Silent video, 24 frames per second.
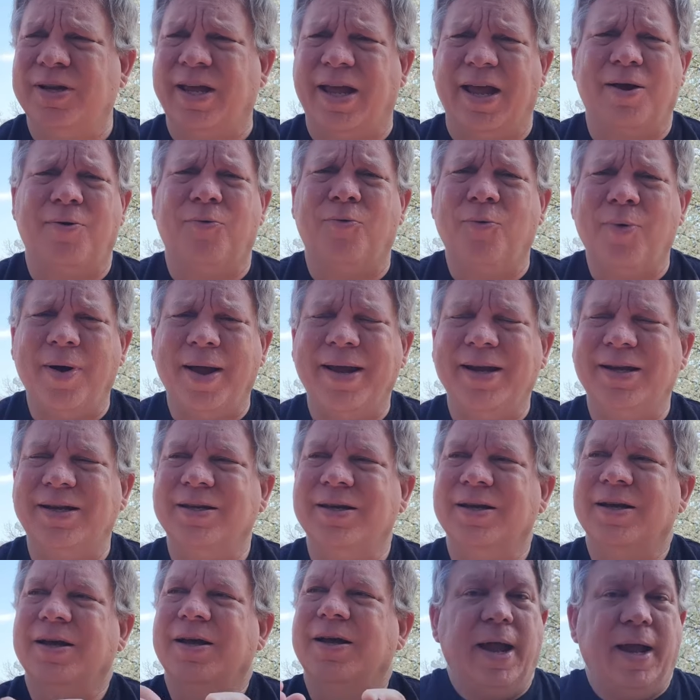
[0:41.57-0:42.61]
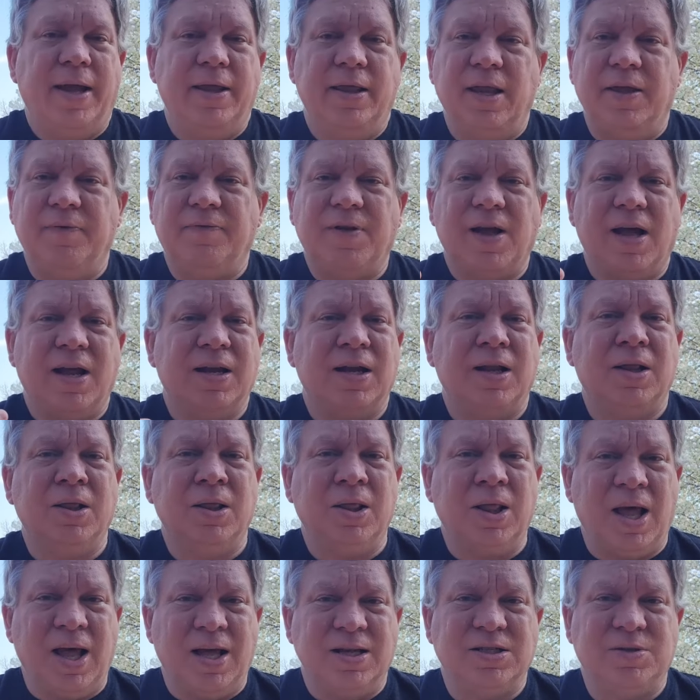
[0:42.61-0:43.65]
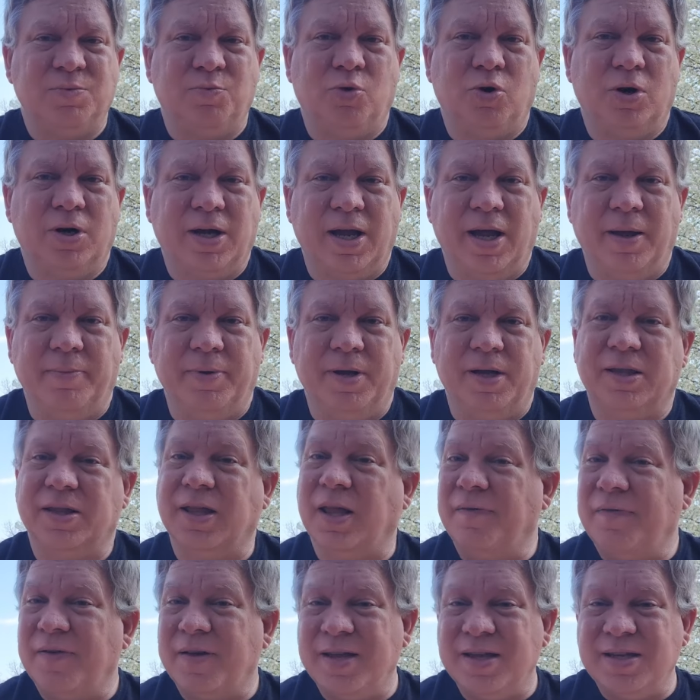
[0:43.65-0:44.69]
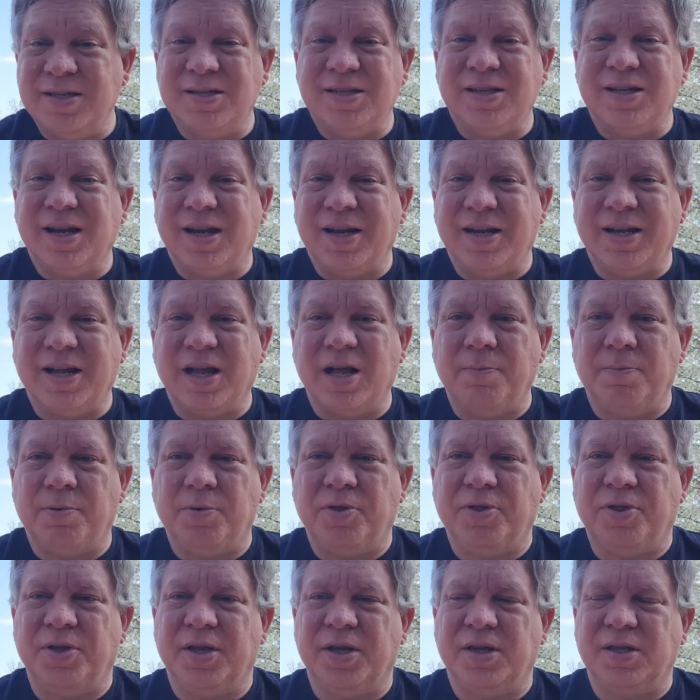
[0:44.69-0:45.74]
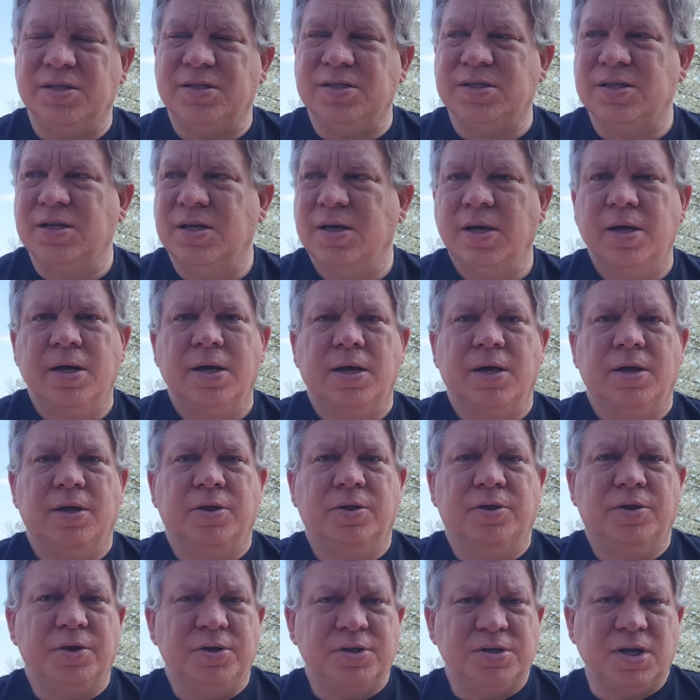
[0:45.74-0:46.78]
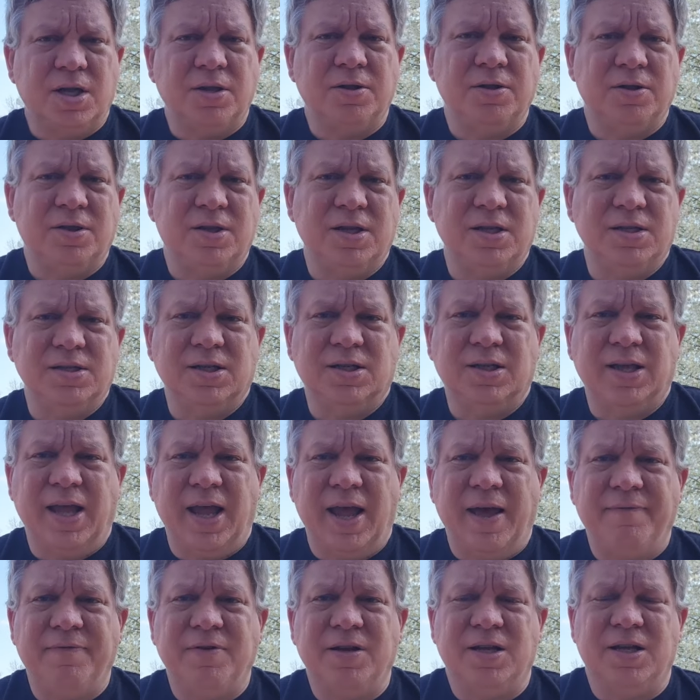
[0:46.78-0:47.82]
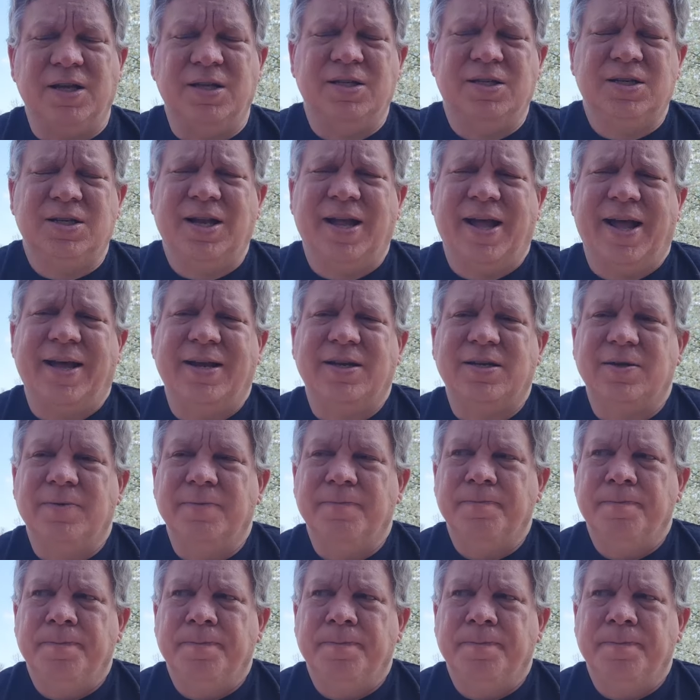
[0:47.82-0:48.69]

Can't wait. And they've got lots more coming. They've hinted at a couple things. There's other things that they haven't hinted at.